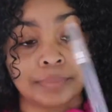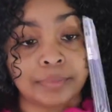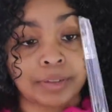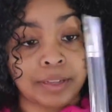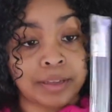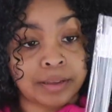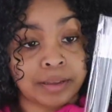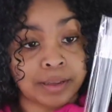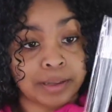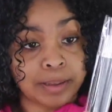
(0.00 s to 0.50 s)

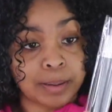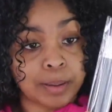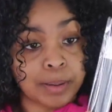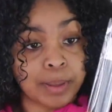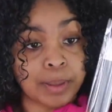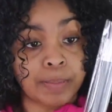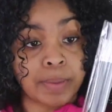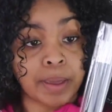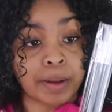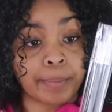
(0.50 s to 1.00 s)
Yeah,
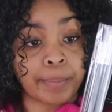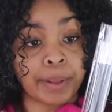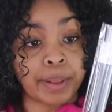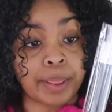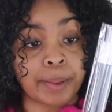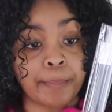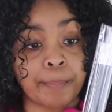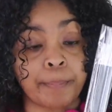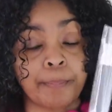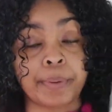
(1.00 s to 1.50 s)
they better be
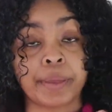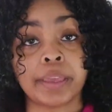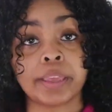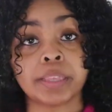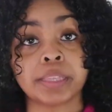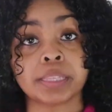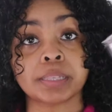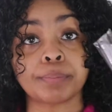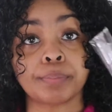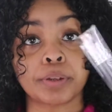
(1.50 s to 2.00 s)
the
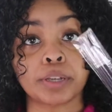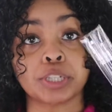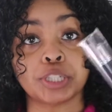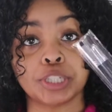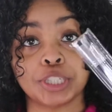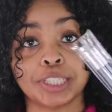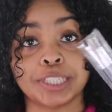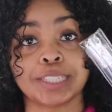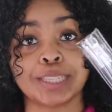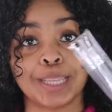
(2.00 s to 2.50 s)
best
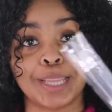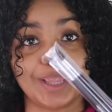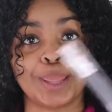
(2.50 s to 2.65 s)
brushes